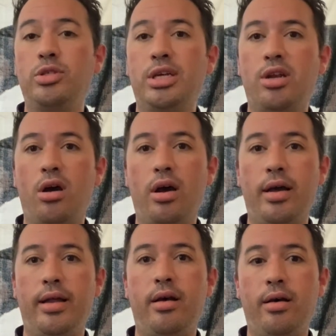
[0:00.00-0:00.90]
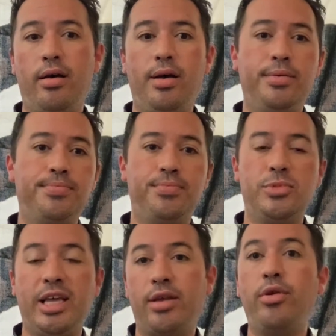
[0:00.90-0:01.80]
not
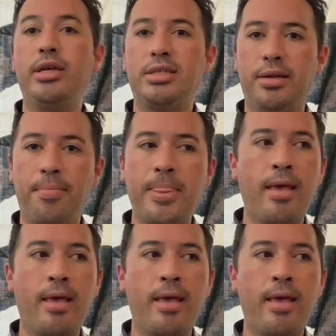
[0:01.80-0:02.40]
take creatine.